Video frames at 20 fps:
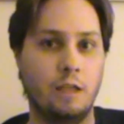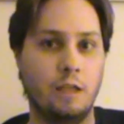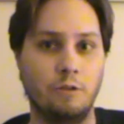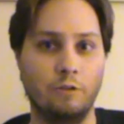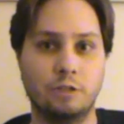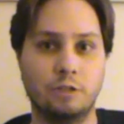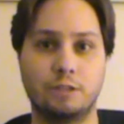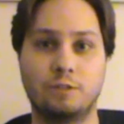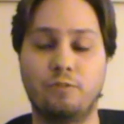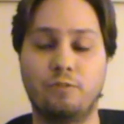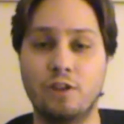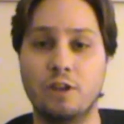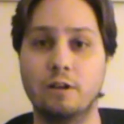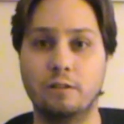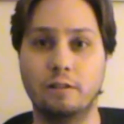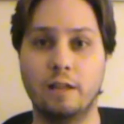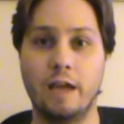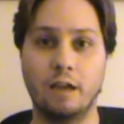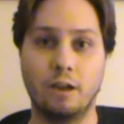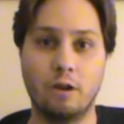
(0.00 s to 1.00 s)
you just
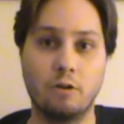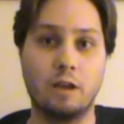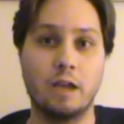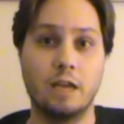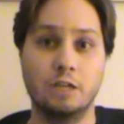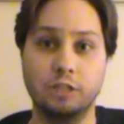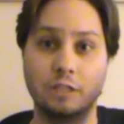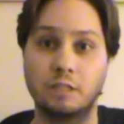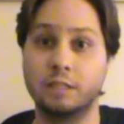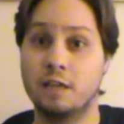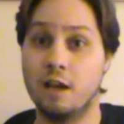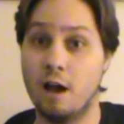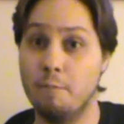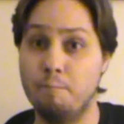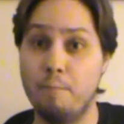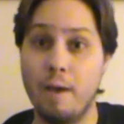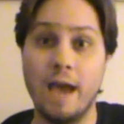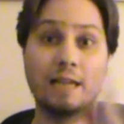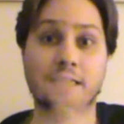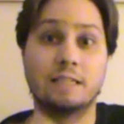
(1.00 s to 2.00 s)
feel like, okay, just
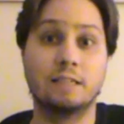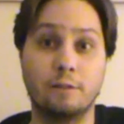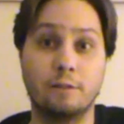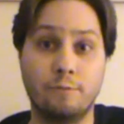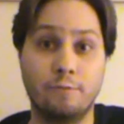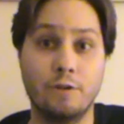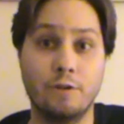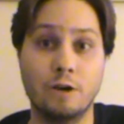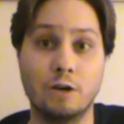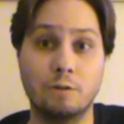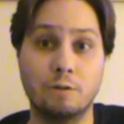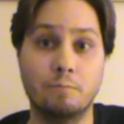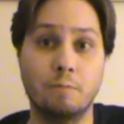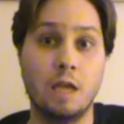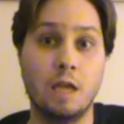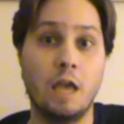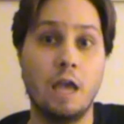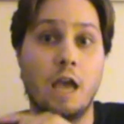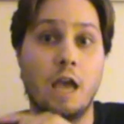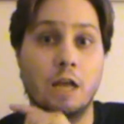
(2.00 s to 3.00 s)
cut back to the film
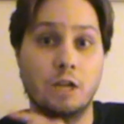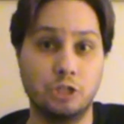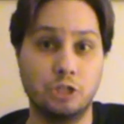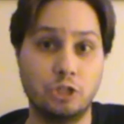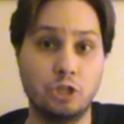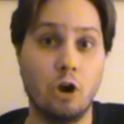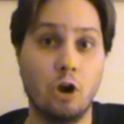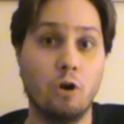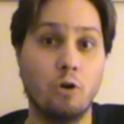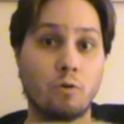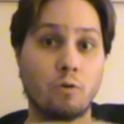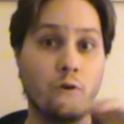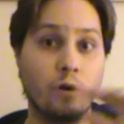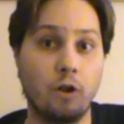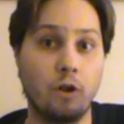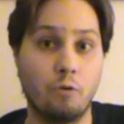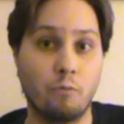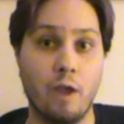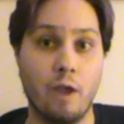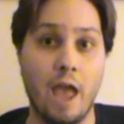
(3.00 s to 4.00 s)
and show
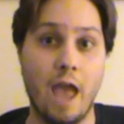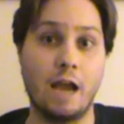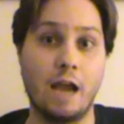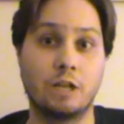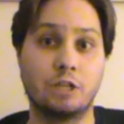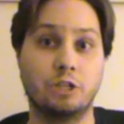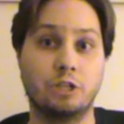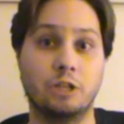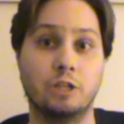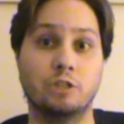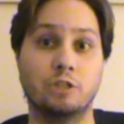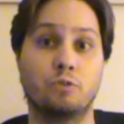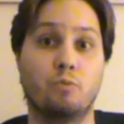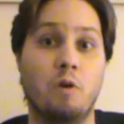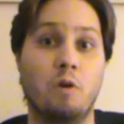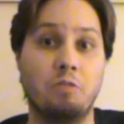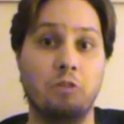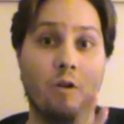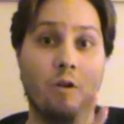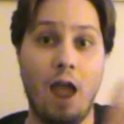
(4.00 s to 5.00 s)
reactions
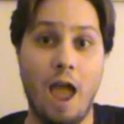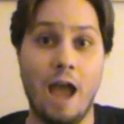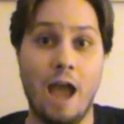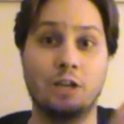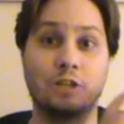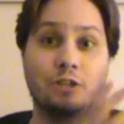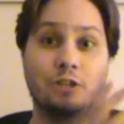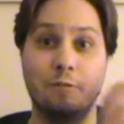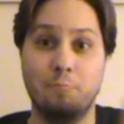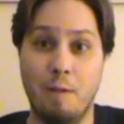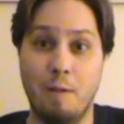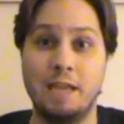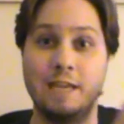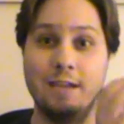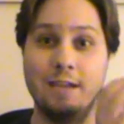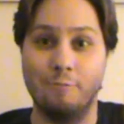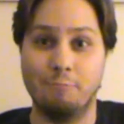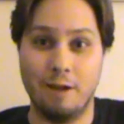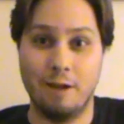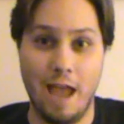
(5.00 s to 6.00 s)
when they're actually
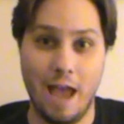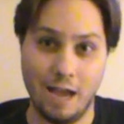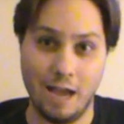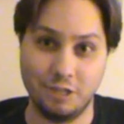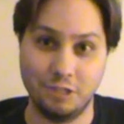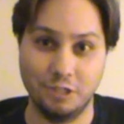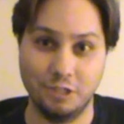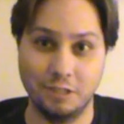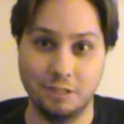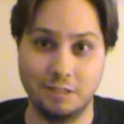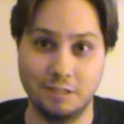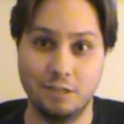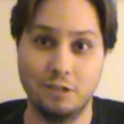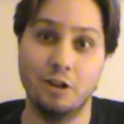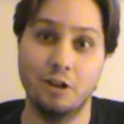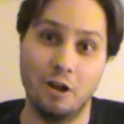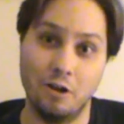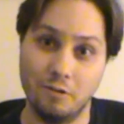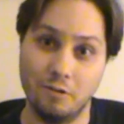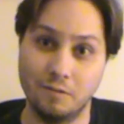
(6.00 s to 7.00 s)
making reactions, you
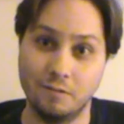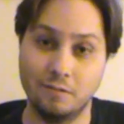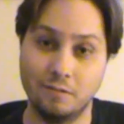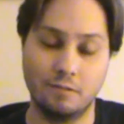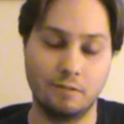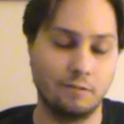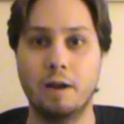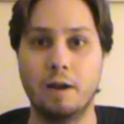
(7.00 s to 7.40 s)
know?